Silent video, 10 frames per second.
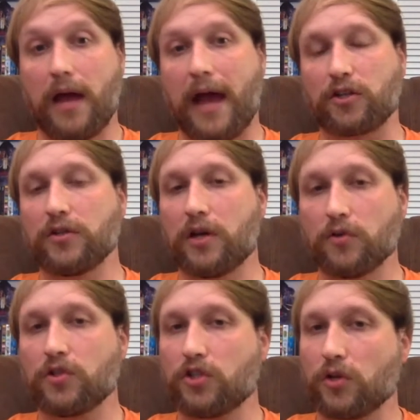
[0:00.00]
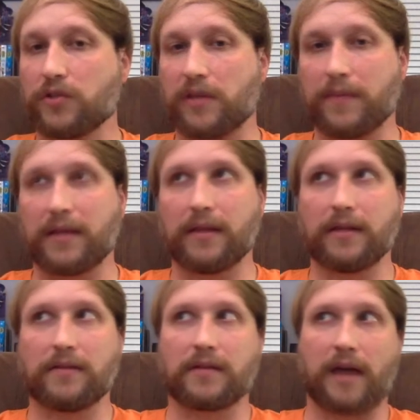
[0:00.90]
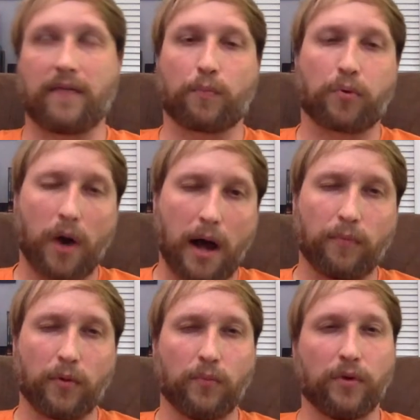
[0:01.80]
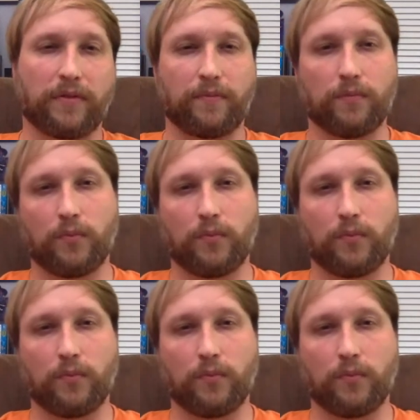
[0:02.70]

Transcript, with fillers: actually goes to show something that's kind of a problem with